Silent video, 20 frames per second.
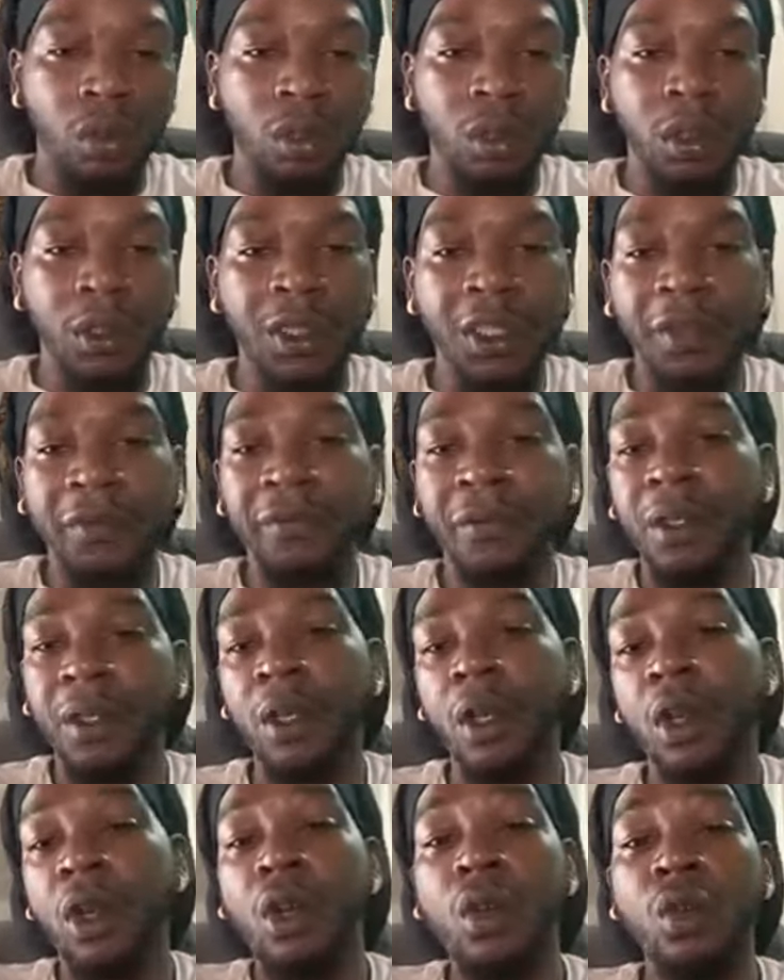different
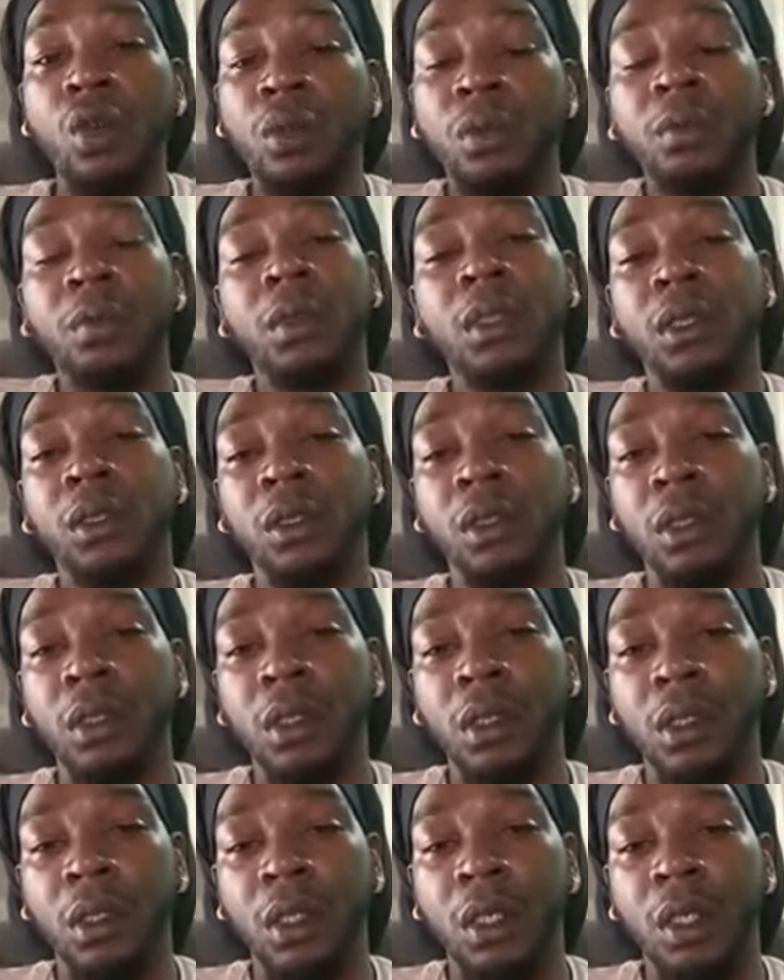homes
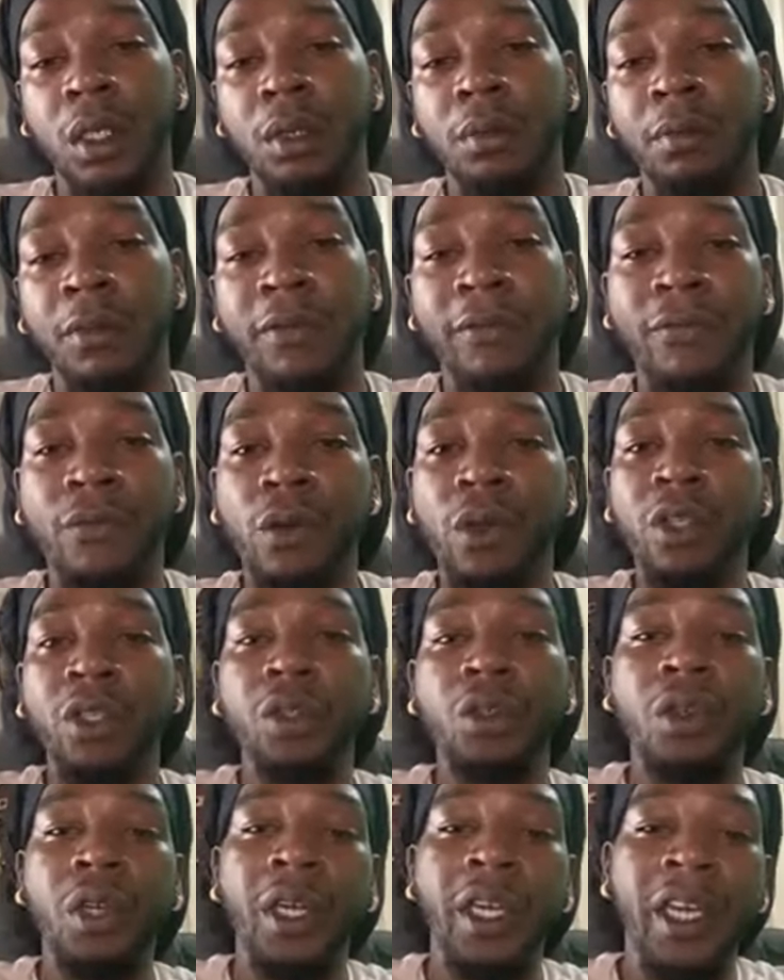before you
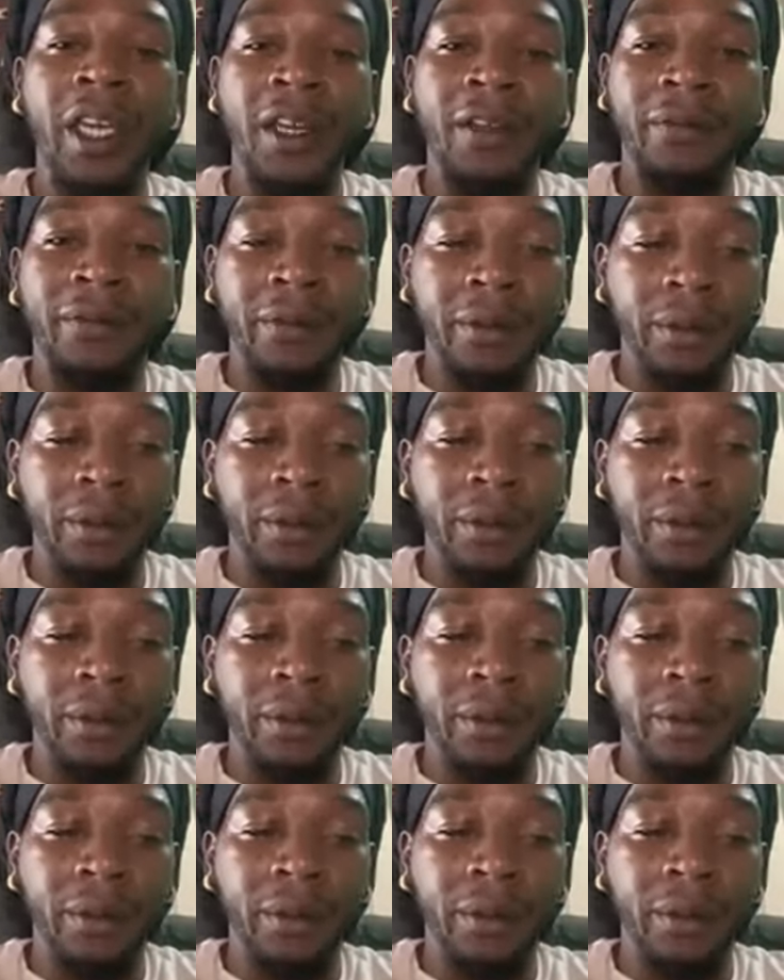ever